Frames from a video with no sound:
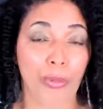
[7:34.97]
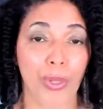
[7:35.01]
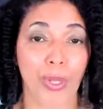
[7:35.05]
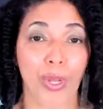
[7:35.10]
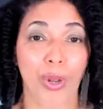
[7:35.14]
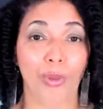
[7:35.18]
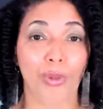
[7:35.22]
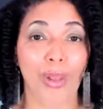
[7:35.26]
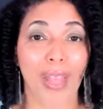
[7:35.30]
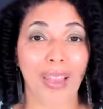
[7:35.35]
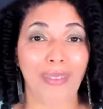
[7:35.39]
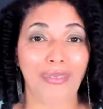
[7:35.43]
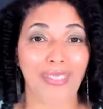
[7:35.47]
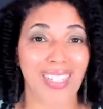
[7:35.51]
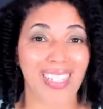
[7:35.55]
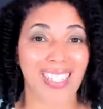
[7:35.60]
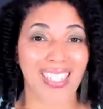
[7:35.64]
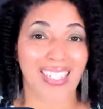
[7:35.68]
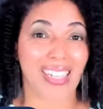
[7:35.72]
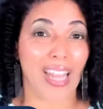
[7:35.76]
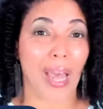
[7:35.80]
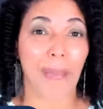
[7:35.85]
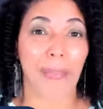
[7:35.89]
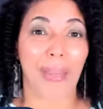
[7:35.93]
We don't have to
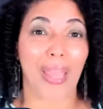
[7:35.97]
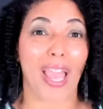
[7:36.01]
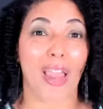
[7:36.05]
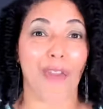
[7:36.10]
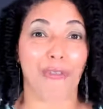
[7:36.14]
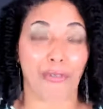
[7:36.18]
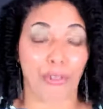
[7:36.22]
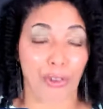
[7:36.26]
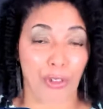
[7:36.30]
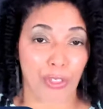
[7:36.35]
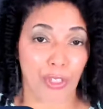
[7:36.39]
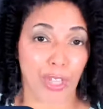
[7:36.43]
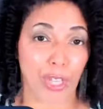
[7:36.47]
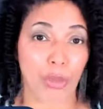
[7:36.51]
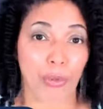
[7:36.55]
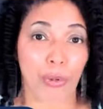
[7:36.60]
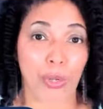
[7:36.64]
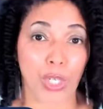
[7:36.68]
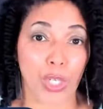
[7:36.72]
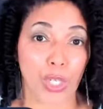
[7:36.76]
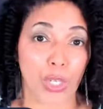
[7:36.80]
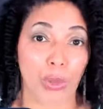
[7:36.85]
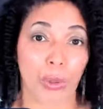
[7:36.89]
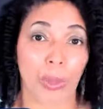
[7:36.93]
stop everything
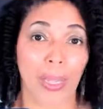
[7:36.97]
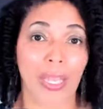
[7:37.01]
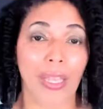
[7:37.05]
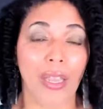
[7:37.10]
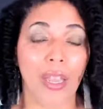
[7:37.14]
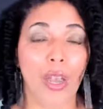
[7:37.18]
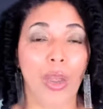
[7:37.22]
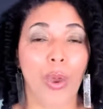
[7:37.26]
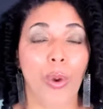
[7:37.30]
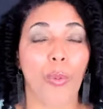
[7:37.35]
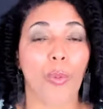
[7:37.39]
we're doing.